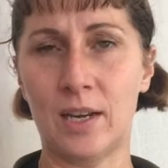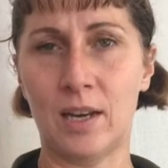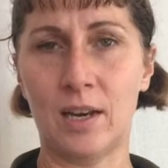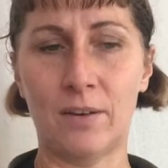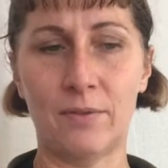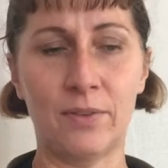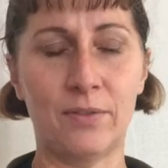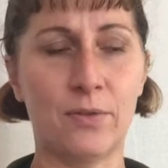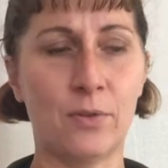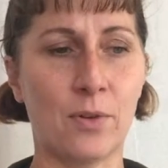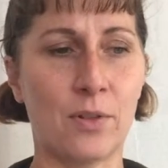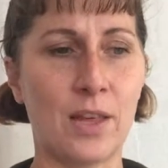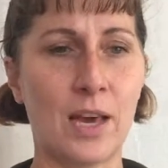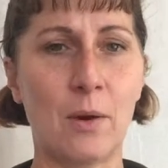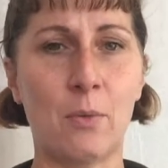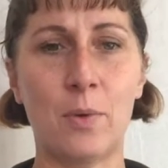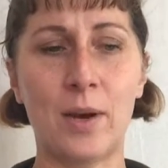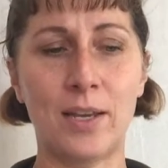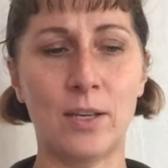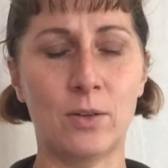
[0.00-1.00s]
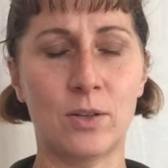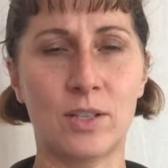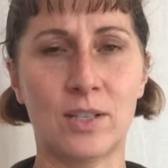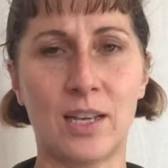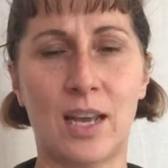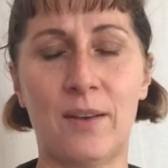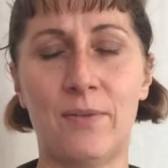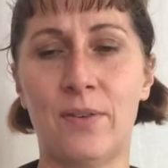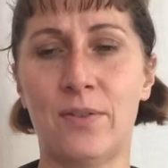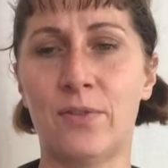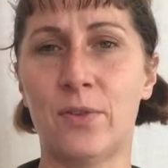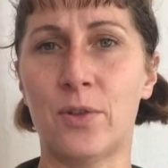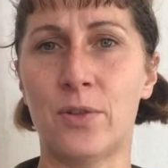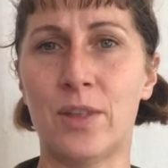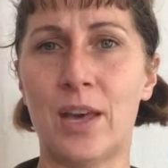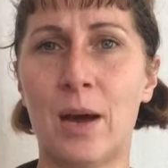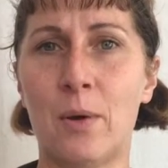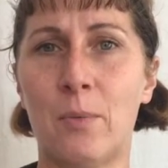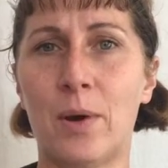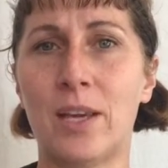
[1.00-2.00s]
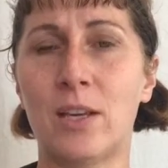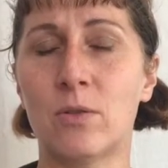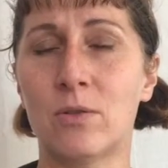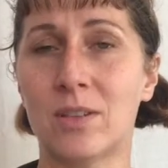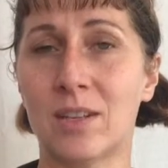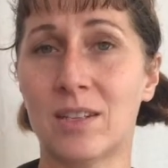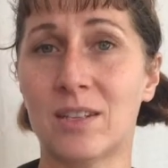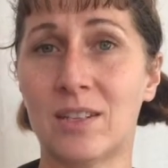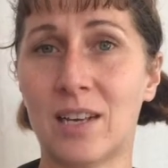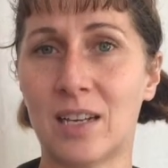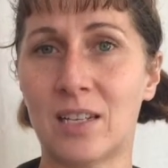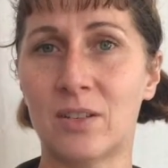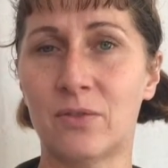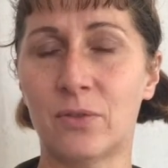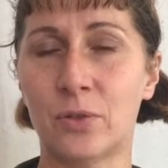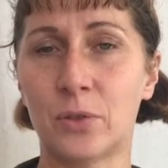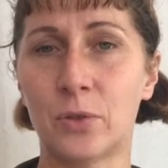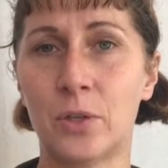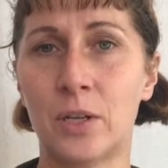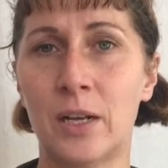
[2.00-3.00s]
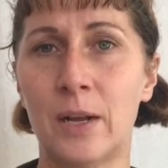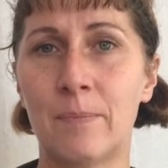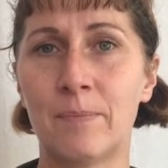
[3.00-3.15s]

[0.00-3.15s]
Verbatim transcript: love if you're that way you're safe if you're that way you're successful